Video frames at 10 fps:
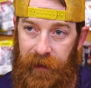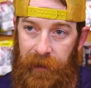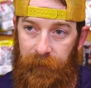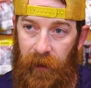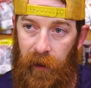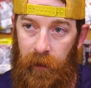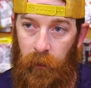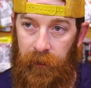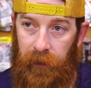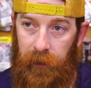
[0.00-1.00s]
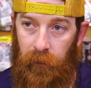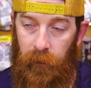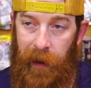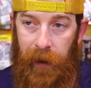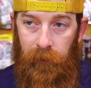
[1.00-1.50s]
deep knock with a little
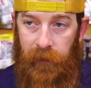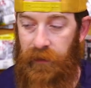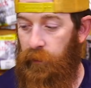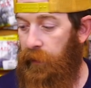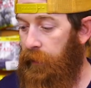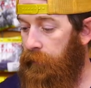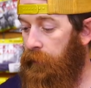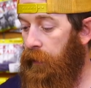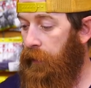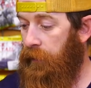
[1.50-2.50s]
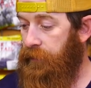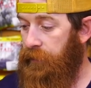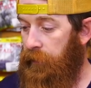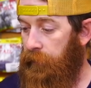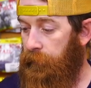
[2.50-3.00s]
rattle as well.
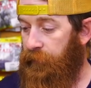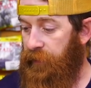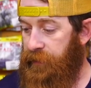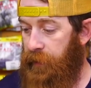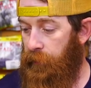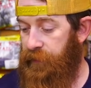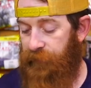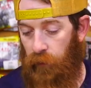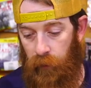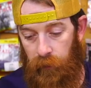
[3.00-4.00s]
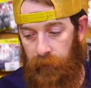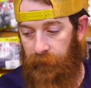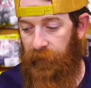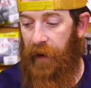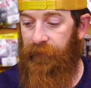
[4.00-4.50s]
So Series 4,
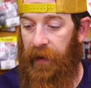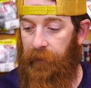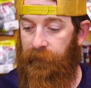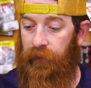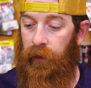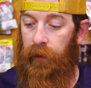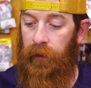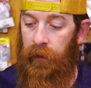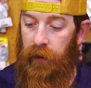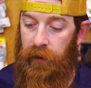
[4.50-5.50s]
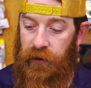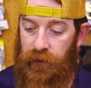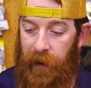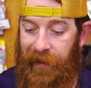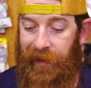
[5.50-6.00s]
5 to 8 foot,
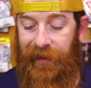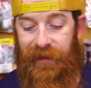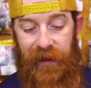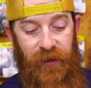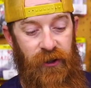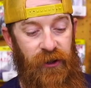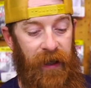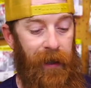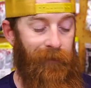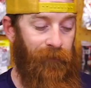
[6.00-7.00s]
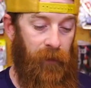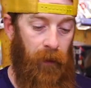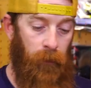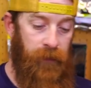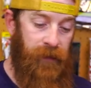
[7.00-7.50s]
Strike King sexy shad
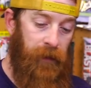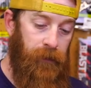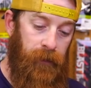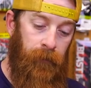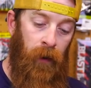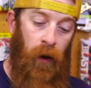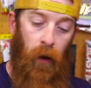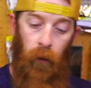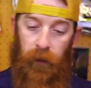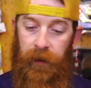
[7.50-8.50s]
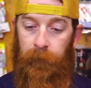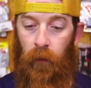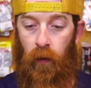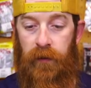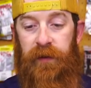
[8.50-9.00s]
always nails it. We're
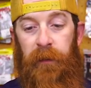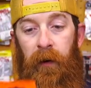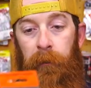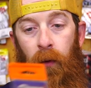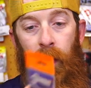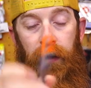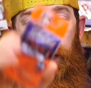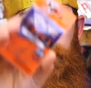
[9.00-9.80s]
getting more spear point